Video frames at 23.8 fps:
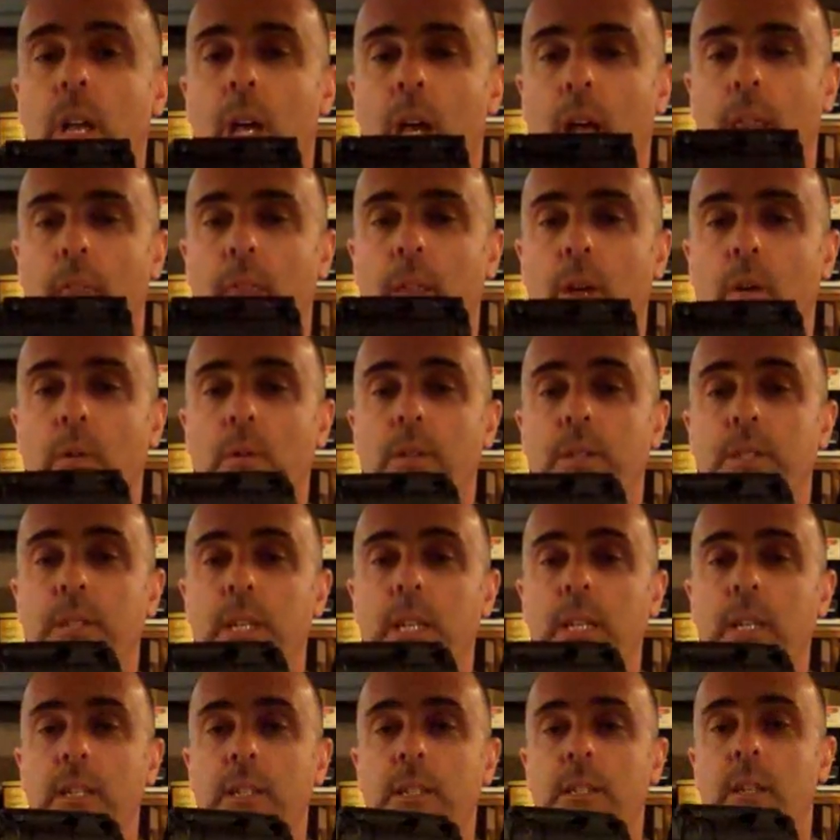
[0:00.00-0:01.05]
There is
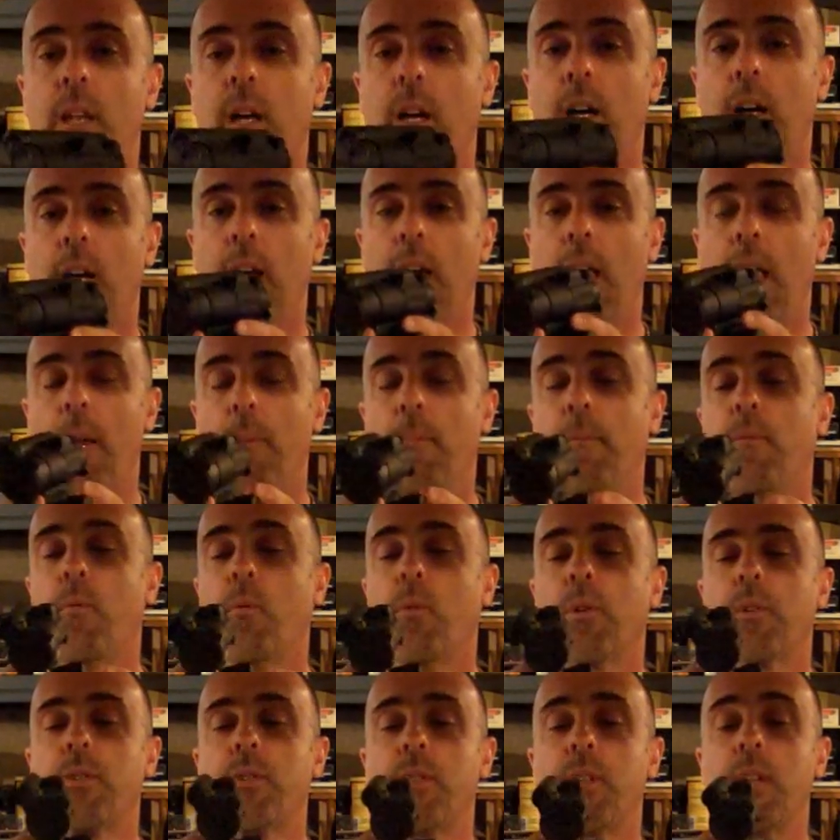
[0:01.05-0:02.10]
the
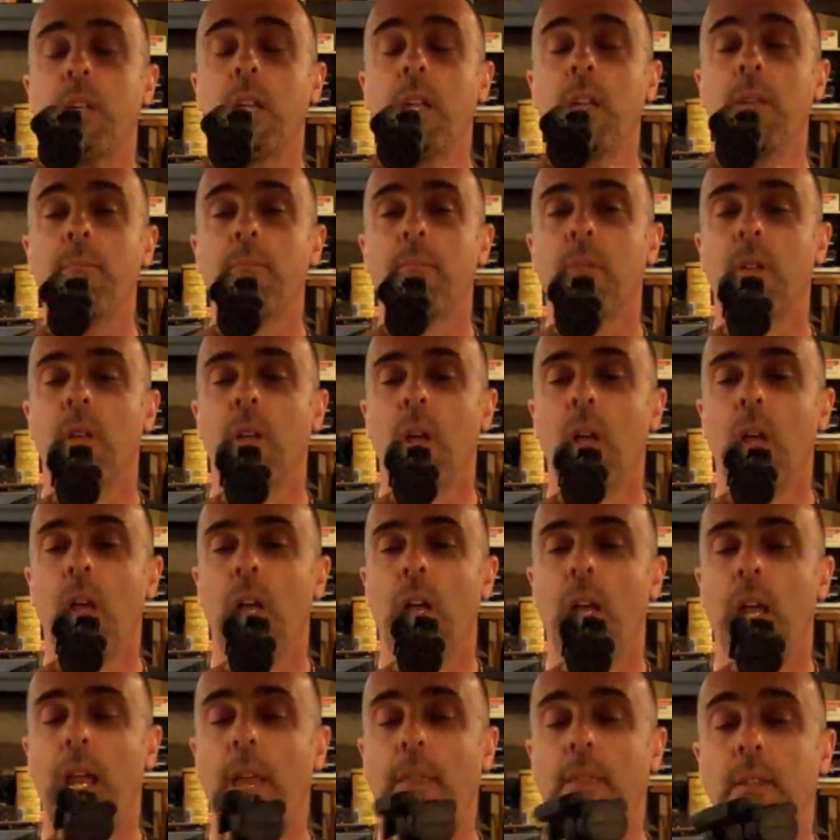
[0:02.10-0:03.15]
M4C
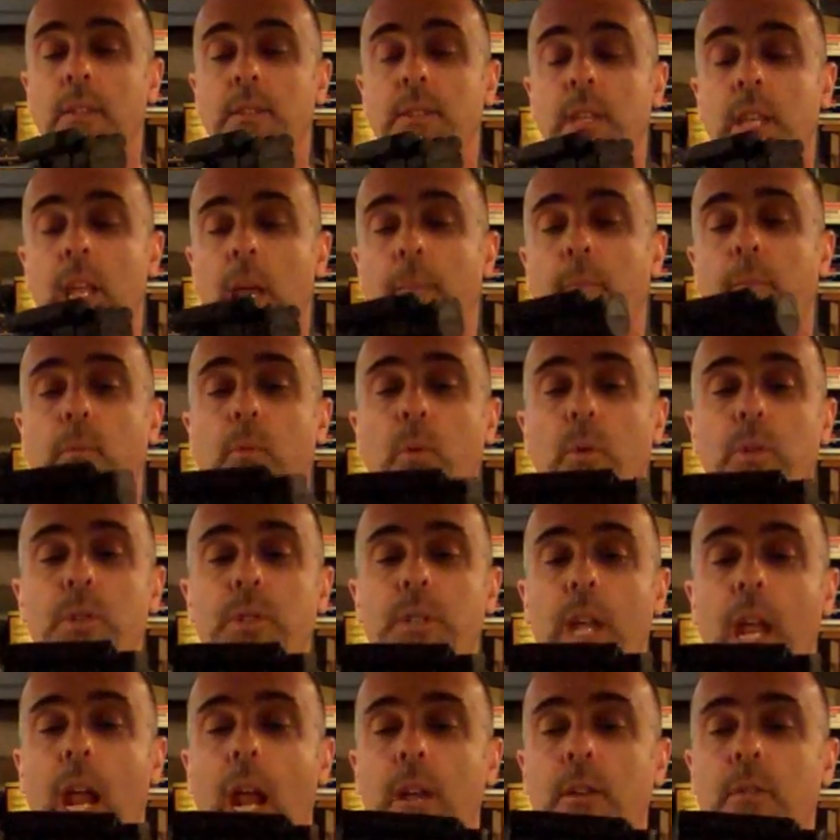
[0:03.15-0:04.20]
and there's the M4
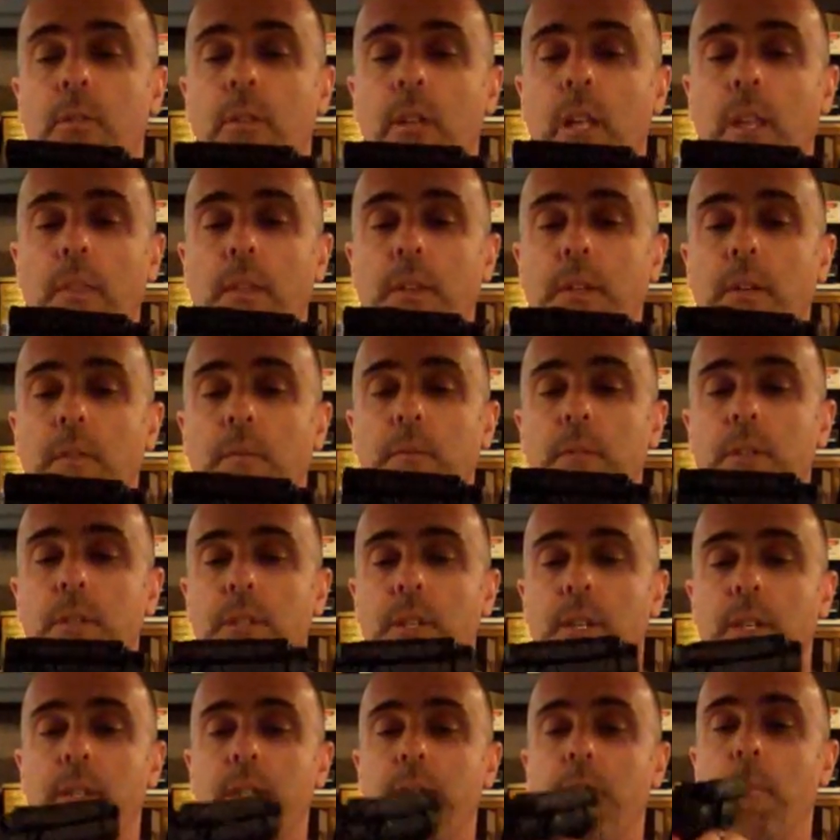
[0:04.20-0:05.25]
Standard. And the difference
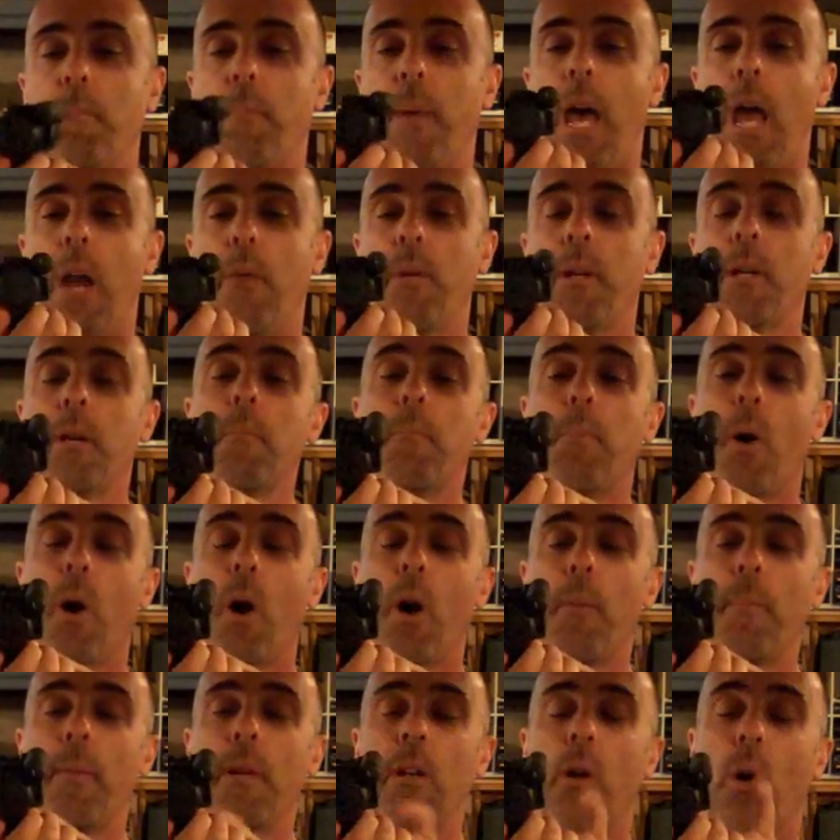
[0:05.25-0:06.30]
is the battery
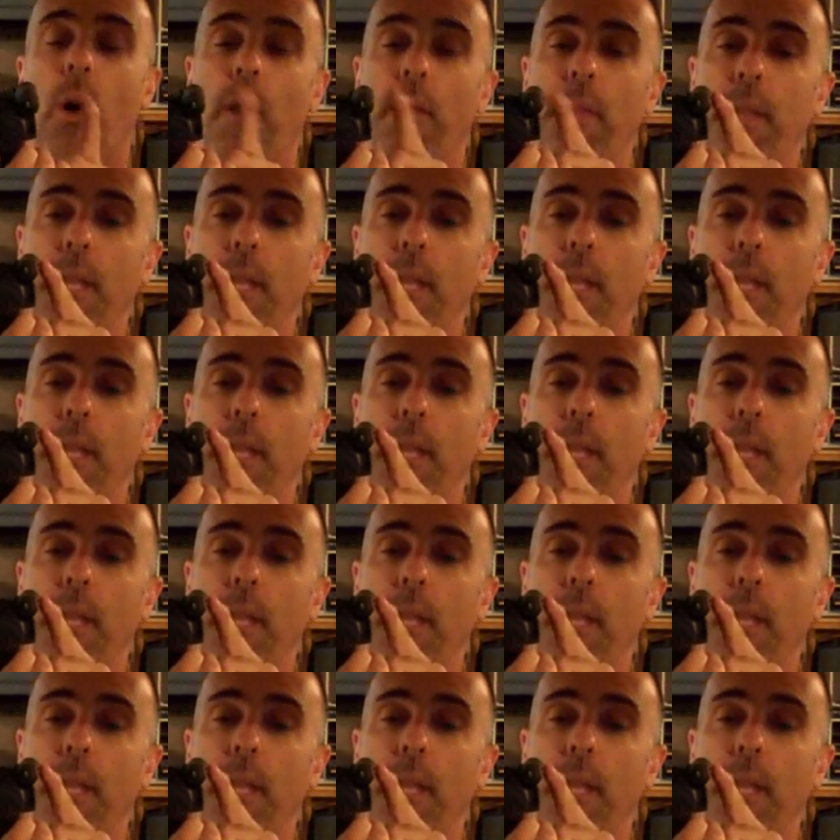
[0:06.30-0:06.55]
compartment on the